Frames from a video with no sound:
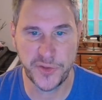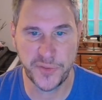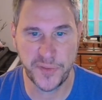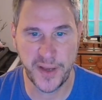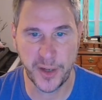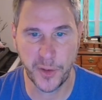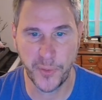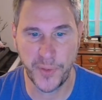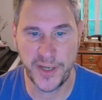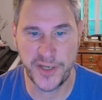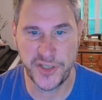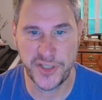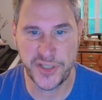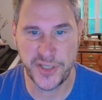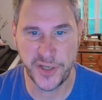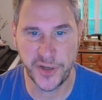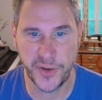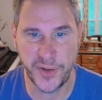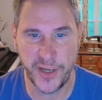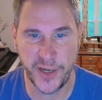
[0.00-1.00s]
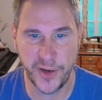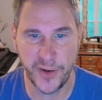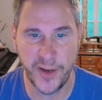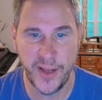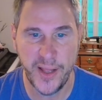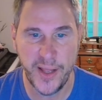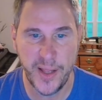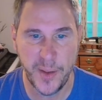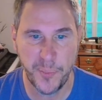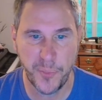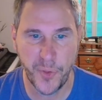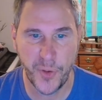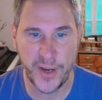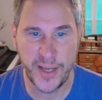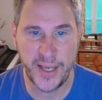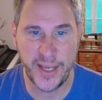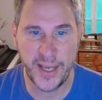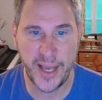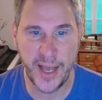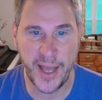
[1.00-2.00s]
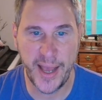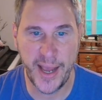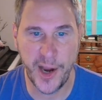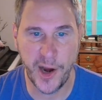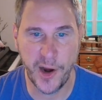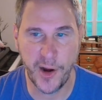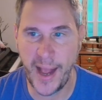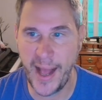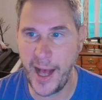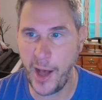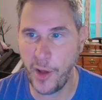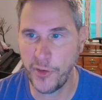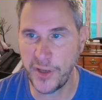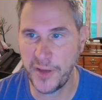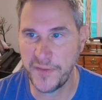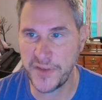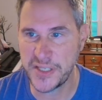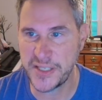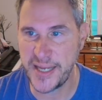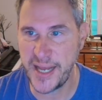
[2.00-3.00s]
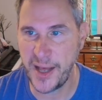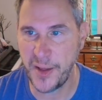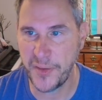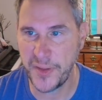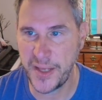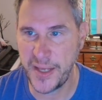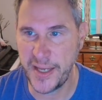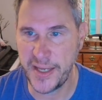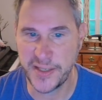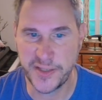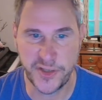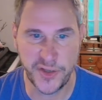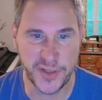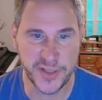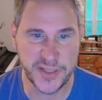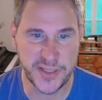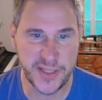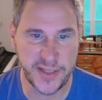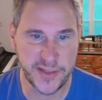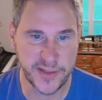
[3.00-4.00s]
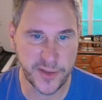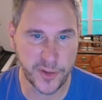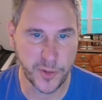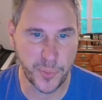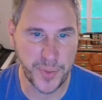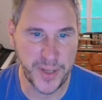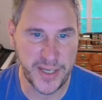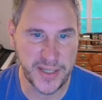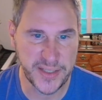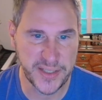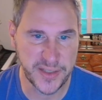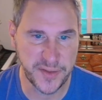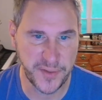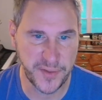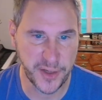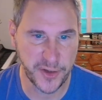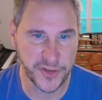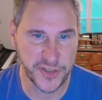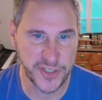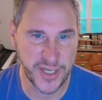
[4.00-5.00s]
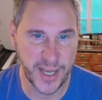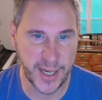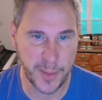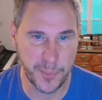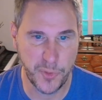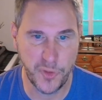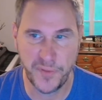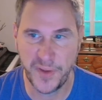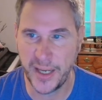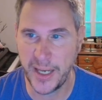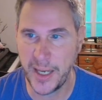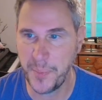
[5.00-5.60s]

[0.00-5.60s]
We've got a ridge center here, bringing air out of the southeast. You can see these little pieces of energy kind of moving up